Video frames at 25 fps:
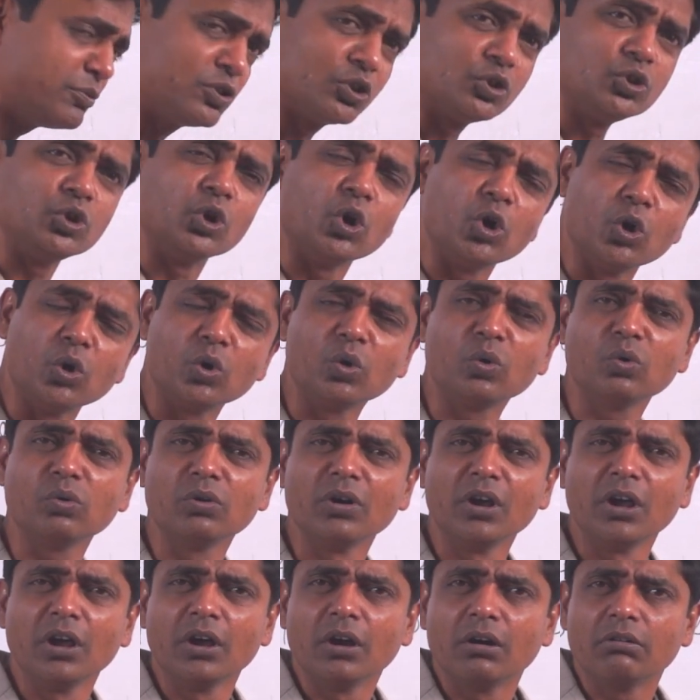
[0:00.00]
to know
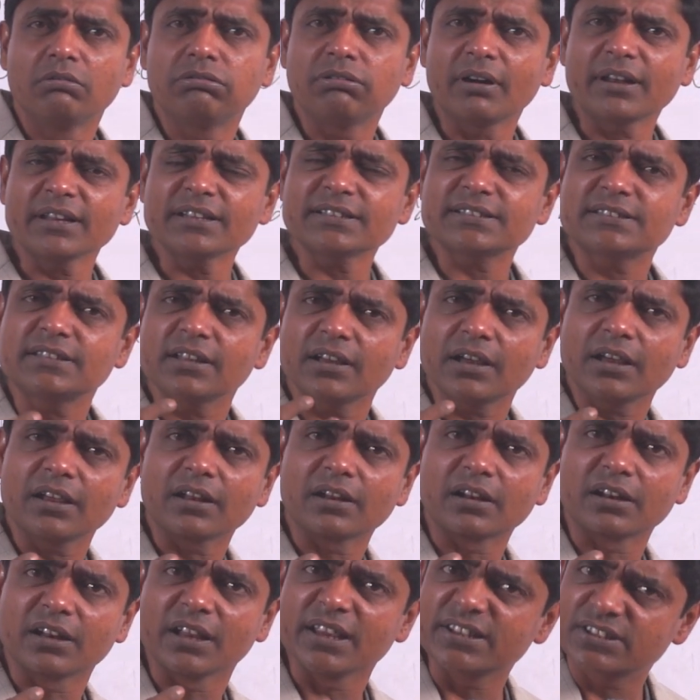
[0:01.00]
what is
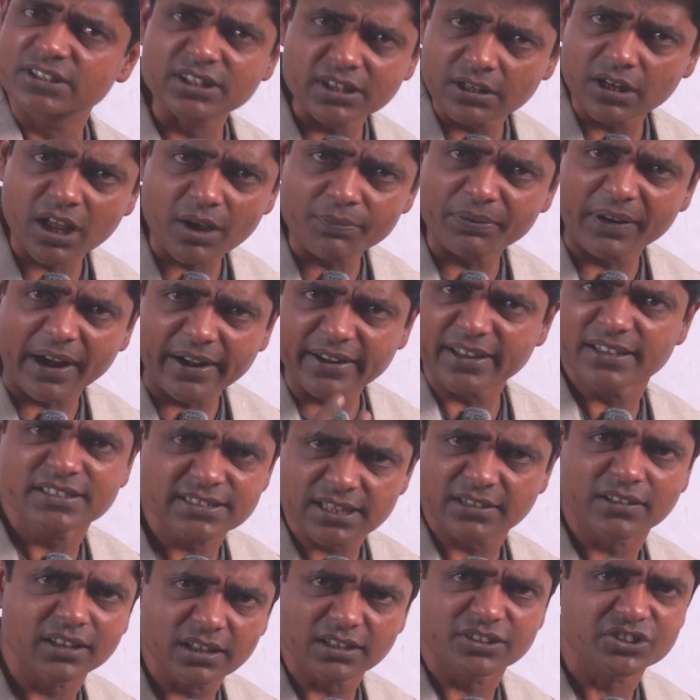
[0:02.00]
the reason of
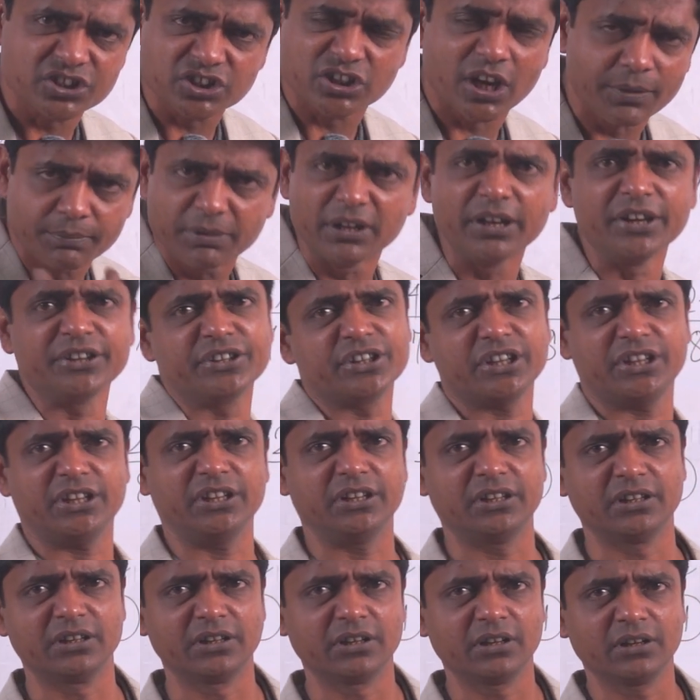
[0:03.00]
additional
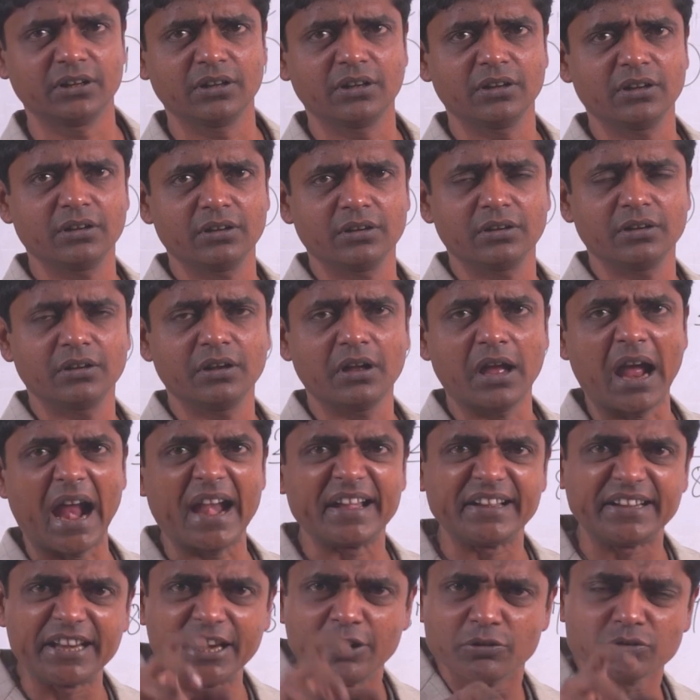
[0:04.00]
stability,
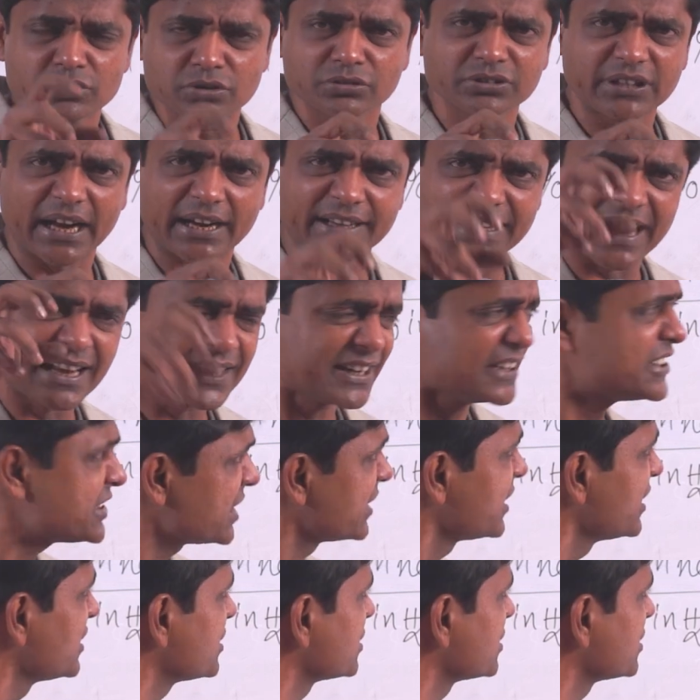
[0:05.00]
and due to that additional